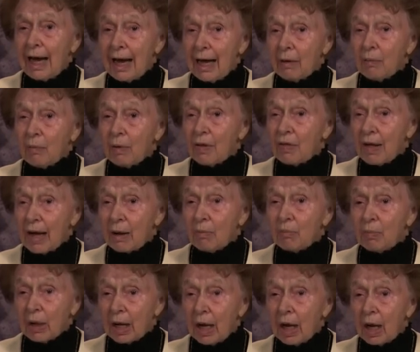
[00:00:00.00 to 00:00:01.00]
And
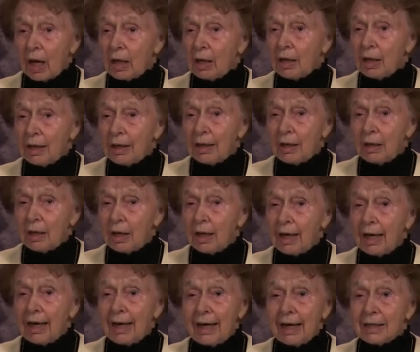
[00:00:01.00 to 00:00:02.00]
without blood,
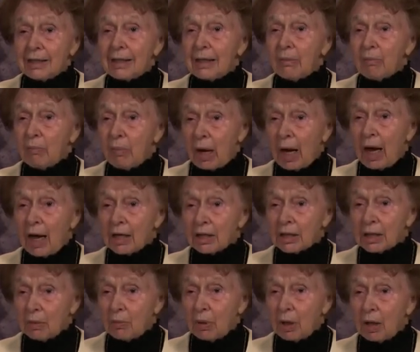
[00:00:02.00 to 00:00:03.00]
it's
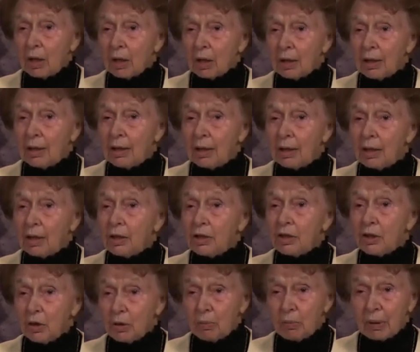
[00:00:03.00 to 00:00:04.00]
impossible
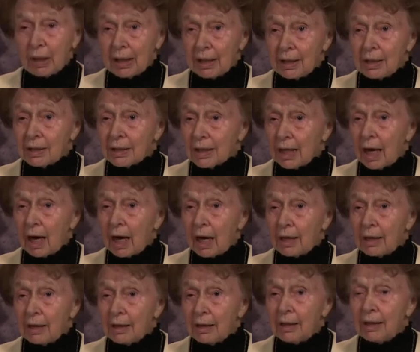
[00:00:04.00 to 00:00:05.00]
to please
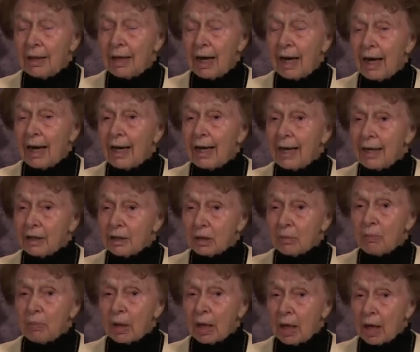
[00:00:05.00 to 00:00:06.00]
God.
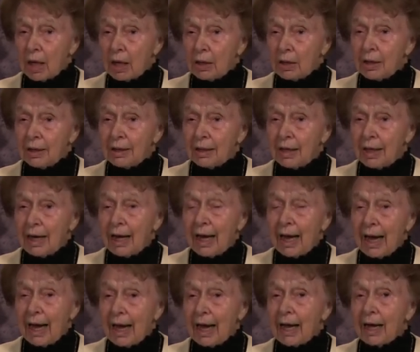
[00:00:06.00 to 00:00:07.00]
His blood
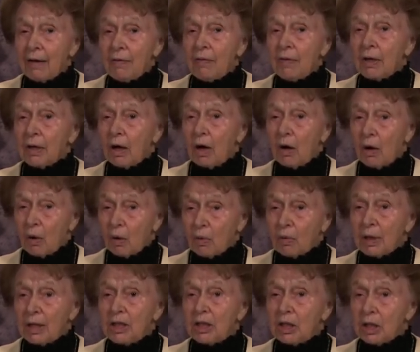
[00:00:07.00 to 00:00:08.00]
and the
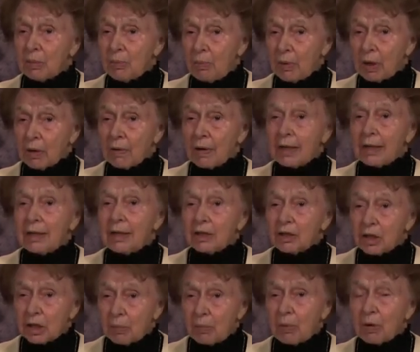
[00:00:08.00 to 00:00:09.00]
Holy Spirit,
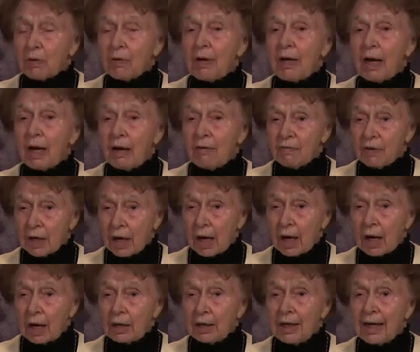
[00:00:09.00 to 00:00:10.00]
the Spirit of
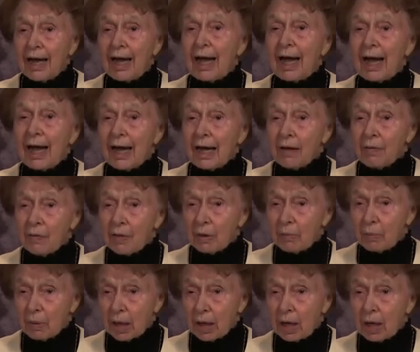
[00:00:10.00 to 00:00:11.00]
God, and
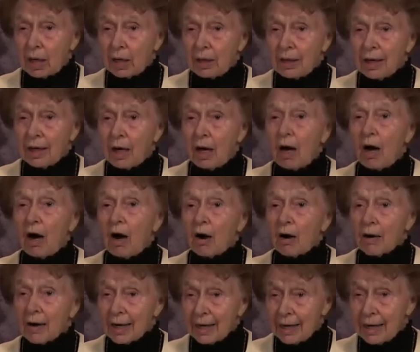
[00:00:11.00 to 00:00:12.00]
the blood
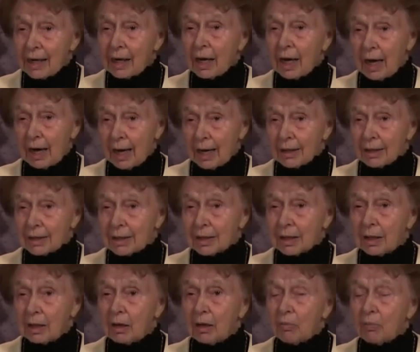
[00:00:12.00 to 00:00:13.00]
are in
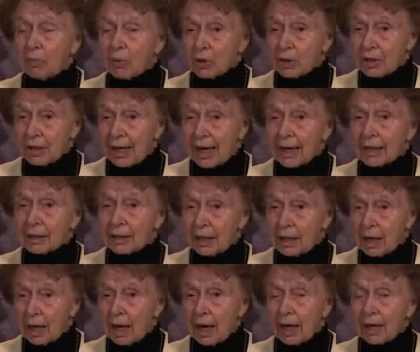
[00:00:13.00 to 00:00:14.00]
us,
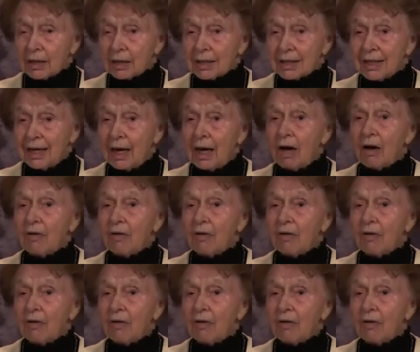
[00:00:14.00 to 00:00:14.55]
protecting us